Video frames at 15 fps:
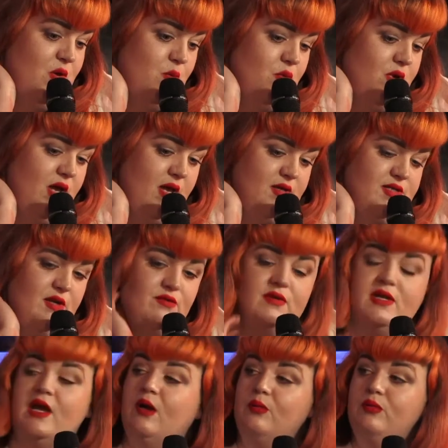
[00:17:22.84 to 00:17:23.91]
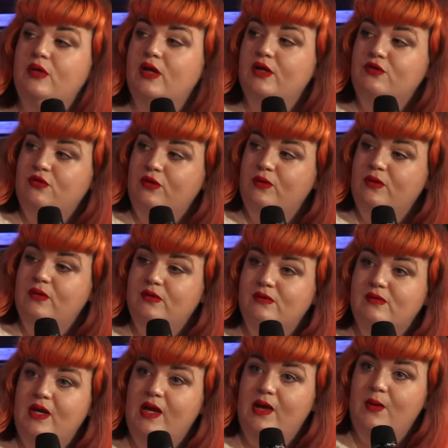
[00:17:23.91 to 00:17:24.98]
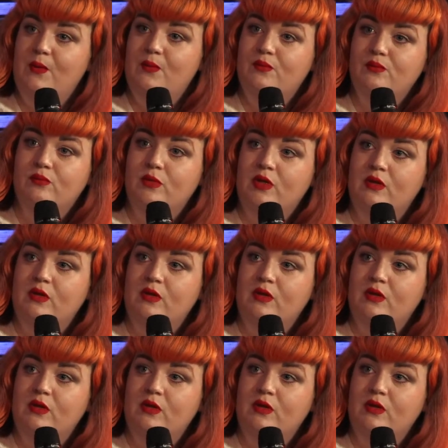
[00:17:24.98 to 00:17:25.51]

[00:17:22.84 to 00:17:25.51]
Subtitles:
But yeah, it definitely helped me get through it.